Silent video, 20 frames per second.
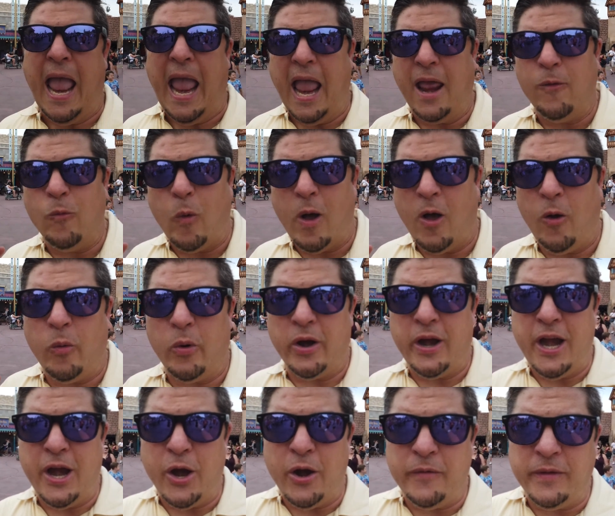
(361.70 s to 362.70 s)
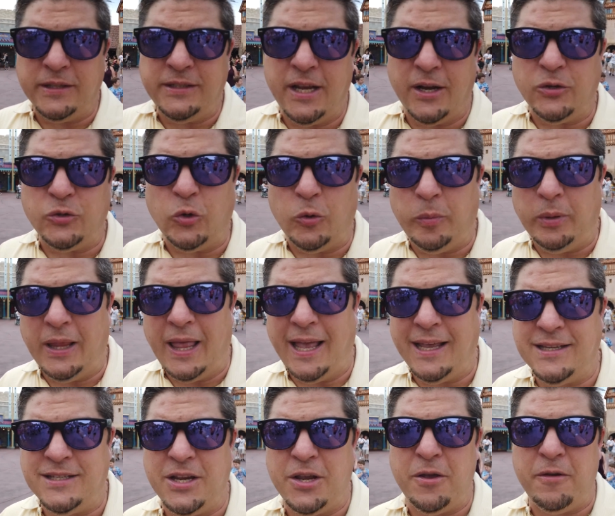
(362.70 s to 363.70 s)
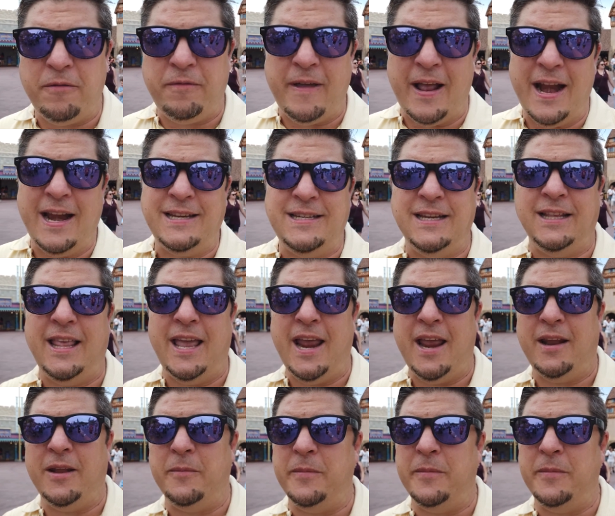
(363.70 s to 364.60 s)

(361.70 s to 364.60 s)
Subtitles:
and while we're here in the Central Plaza of Fantasyland,